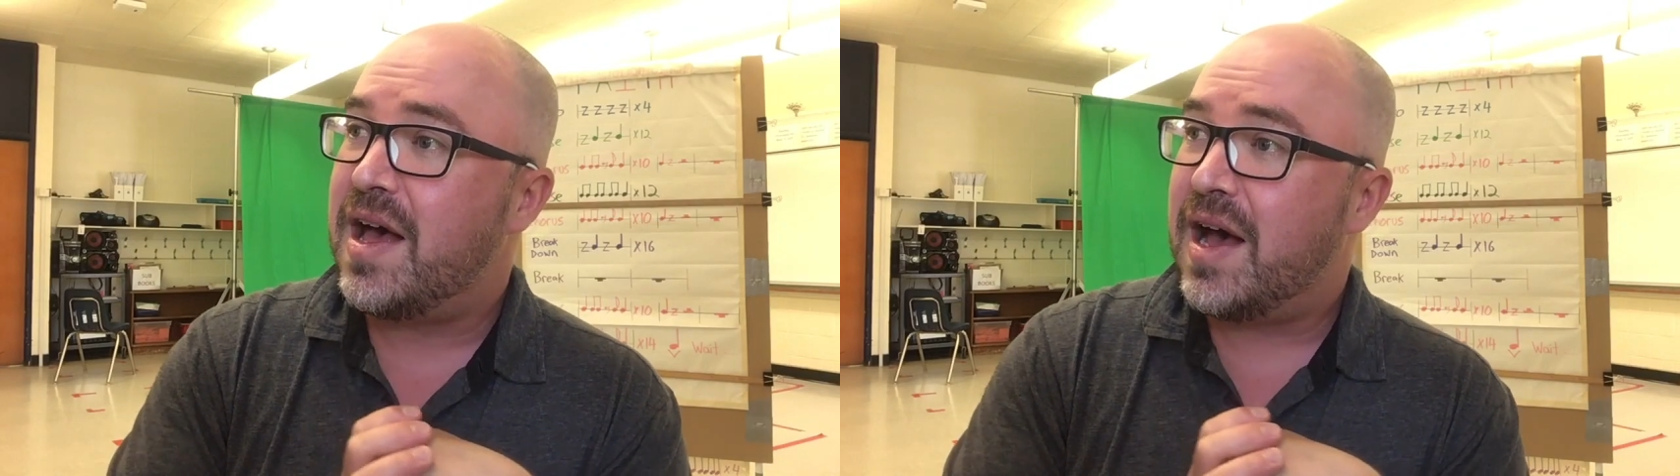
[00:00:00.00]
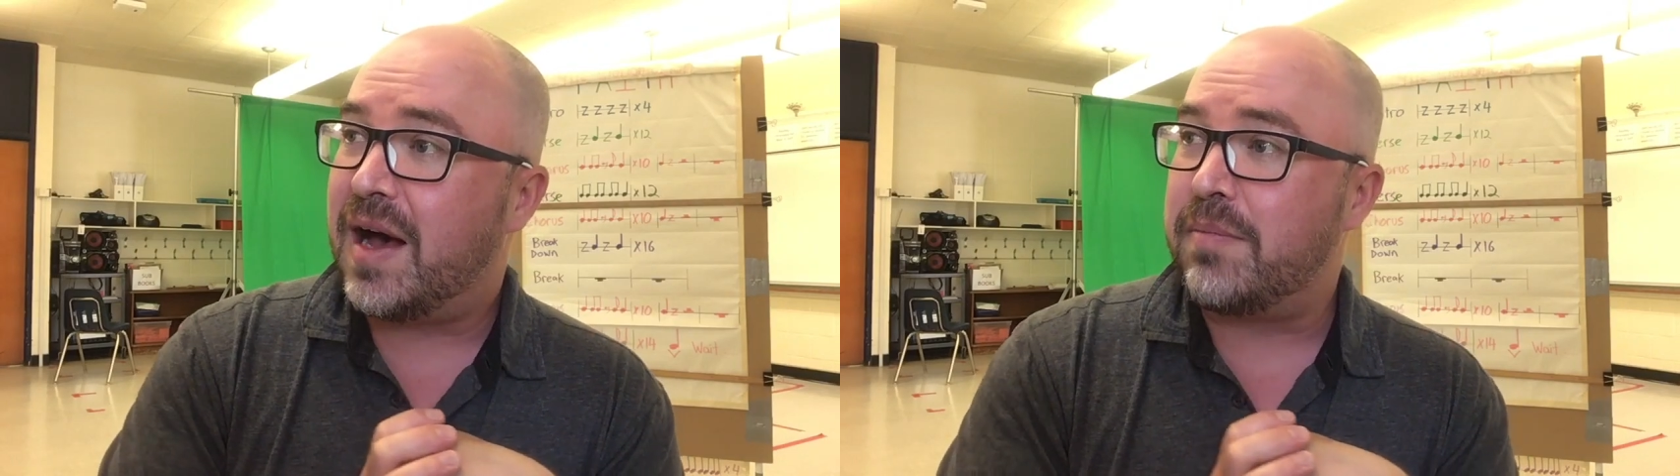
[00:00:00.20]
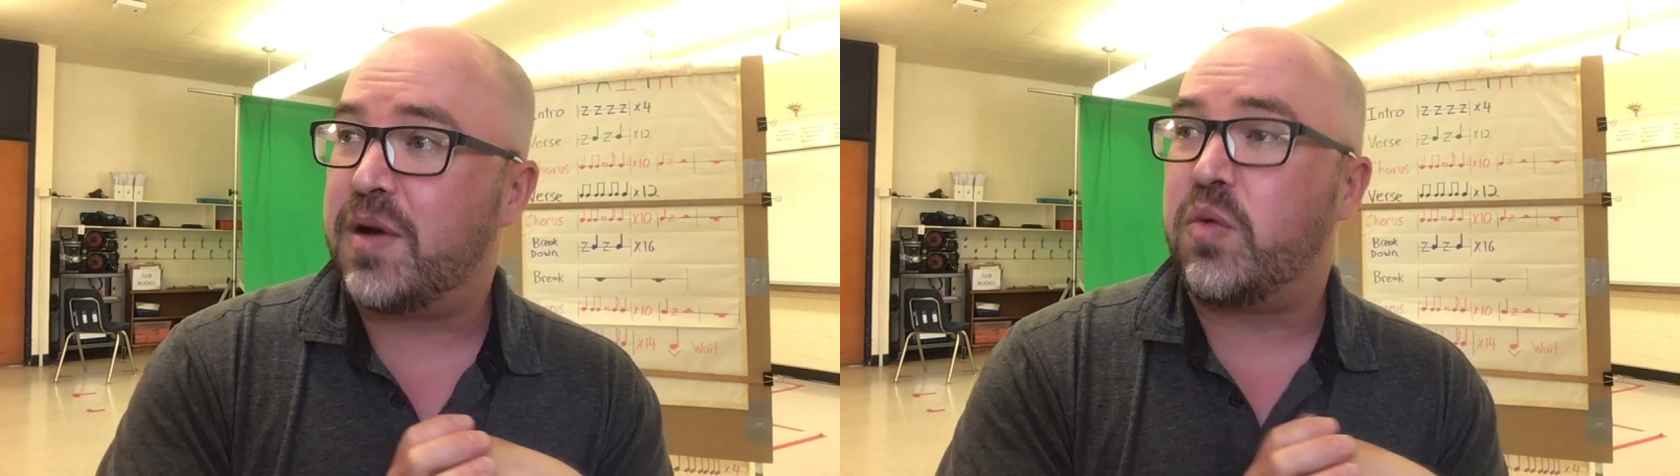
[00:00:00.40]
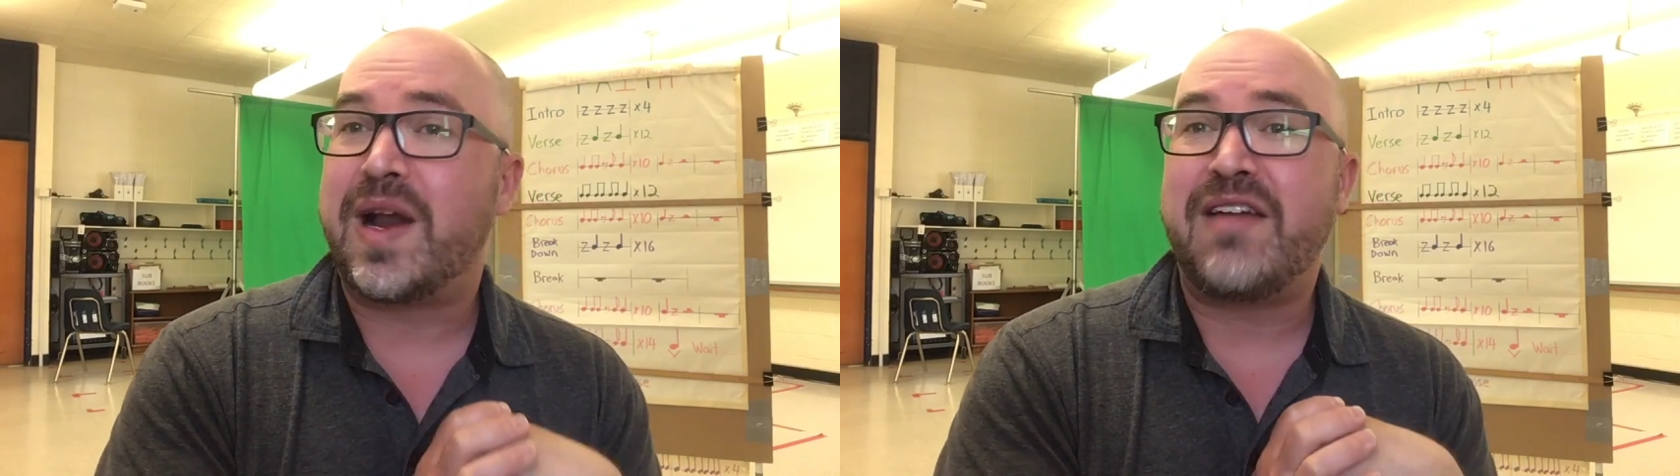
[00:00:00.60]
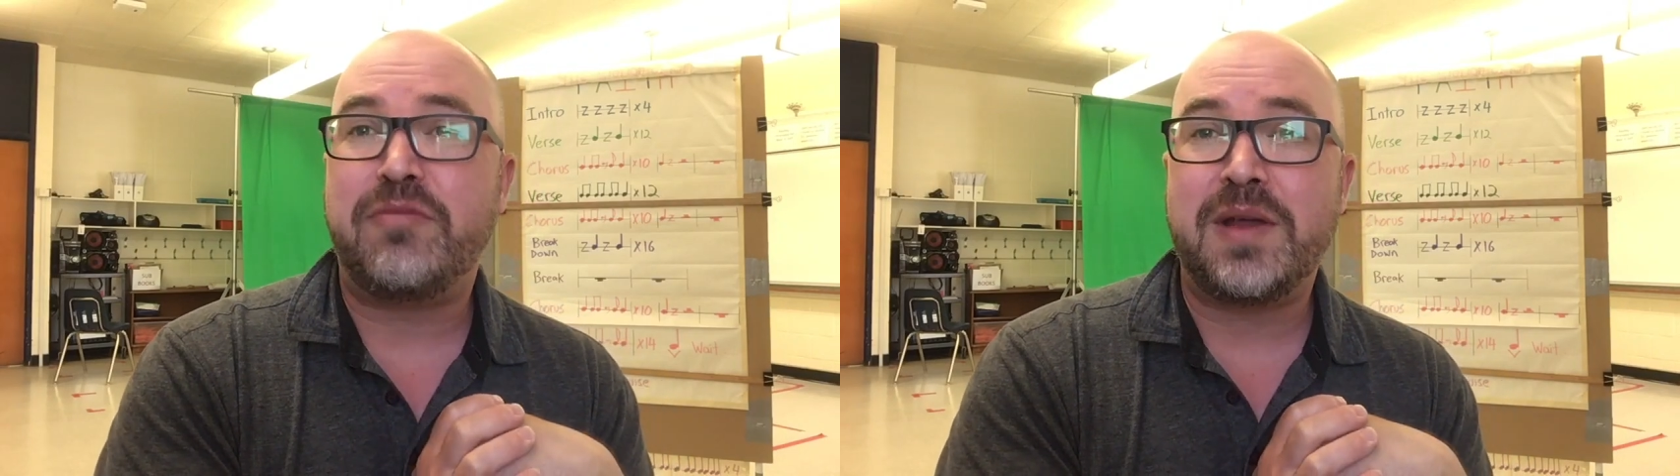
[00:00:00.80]
But what
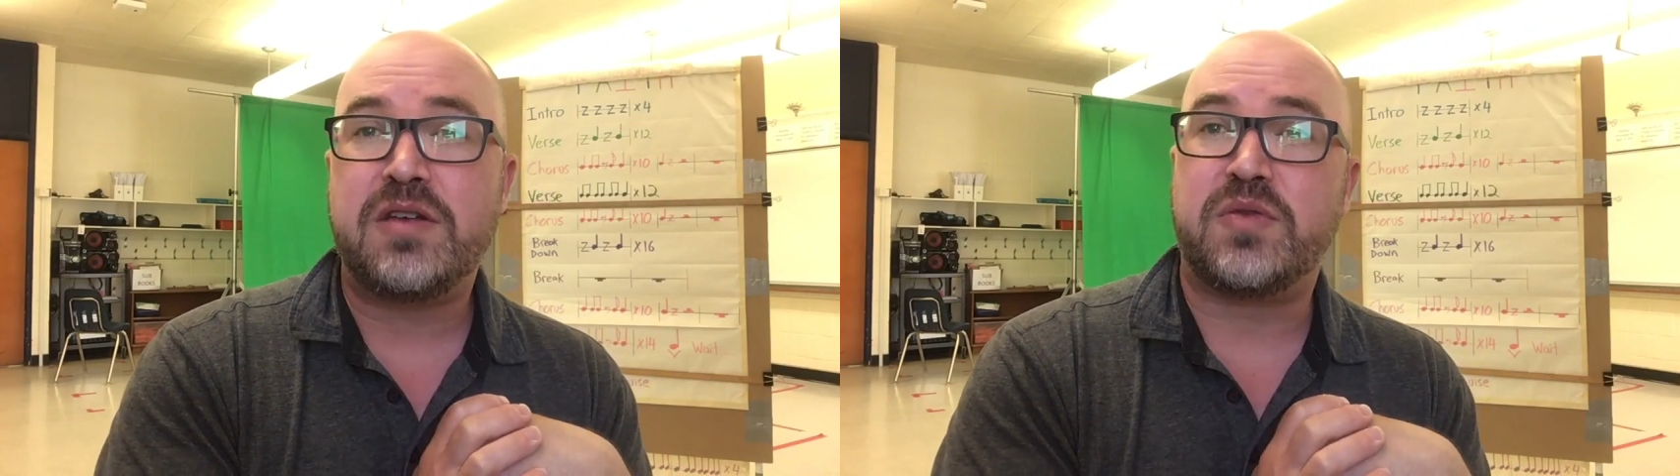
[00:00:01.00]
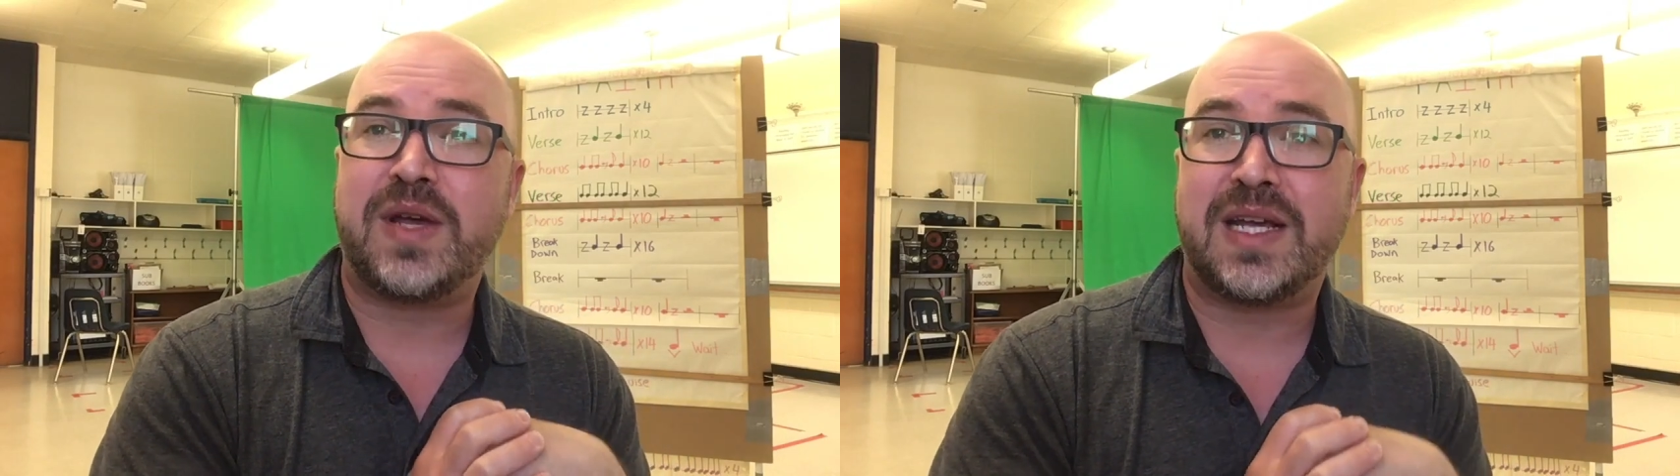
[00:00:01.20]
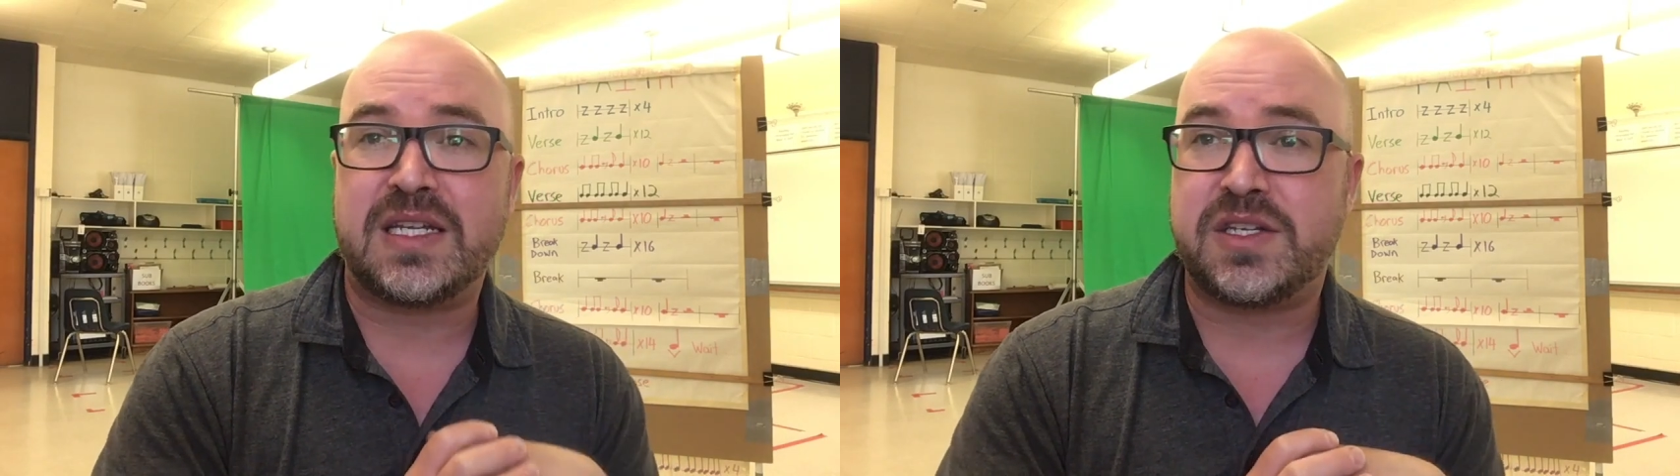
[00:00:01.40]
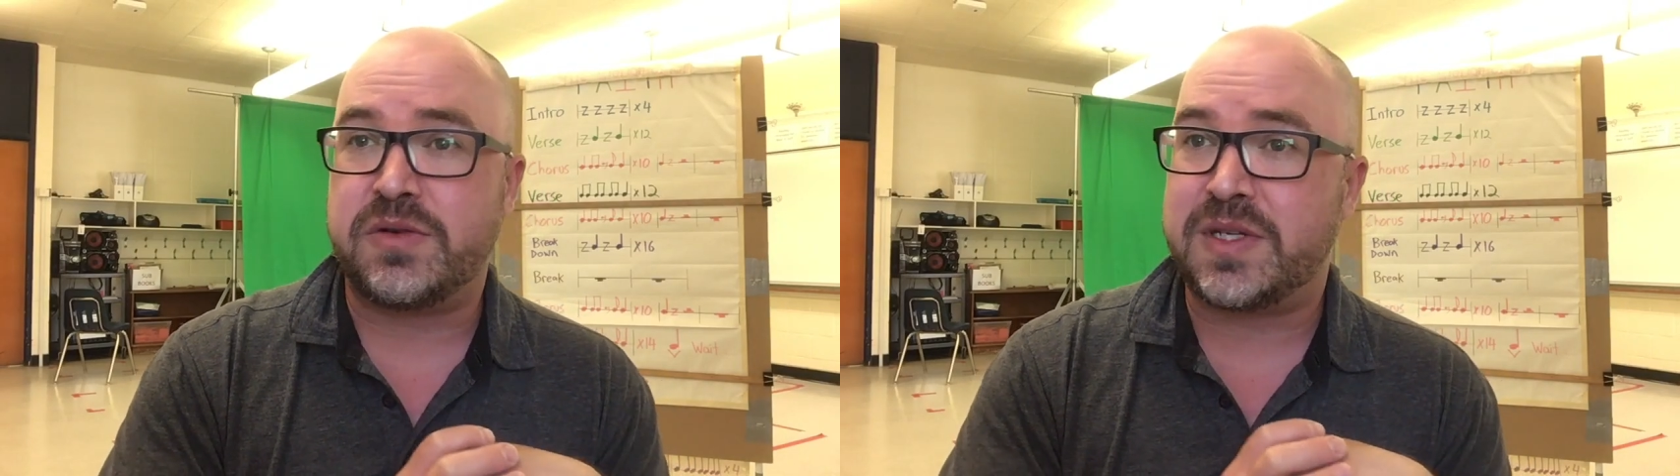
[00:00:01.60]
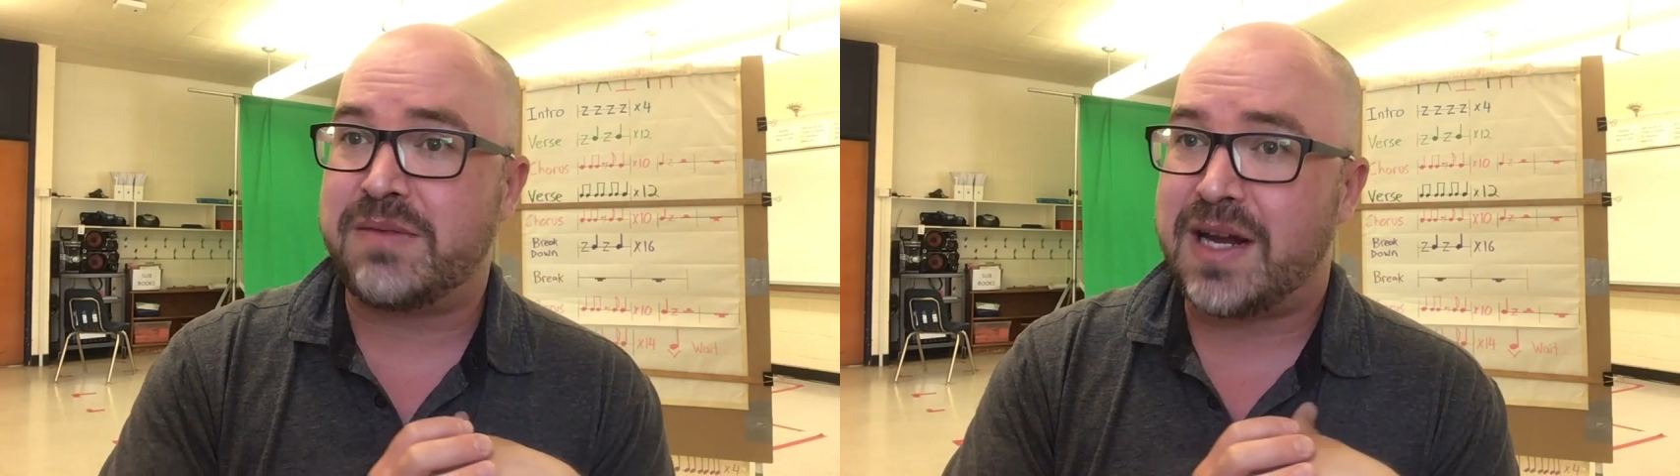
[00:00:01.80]
I've been doing is using